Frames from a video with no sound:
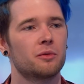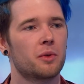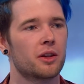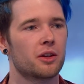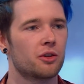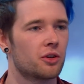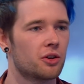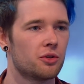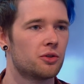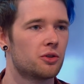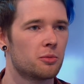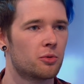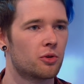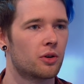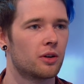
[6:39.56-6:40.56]
of whether you're a
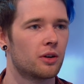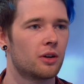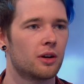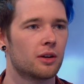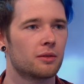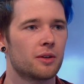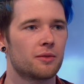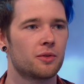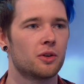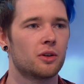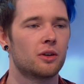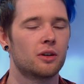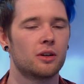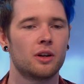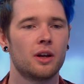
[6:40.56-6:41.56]
YouTuber or not. If
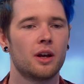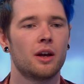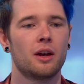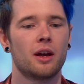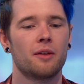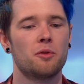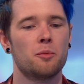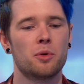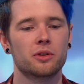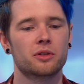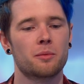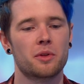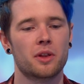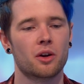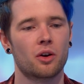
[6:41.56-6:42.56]
you're if you put
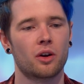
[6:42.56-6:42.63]
something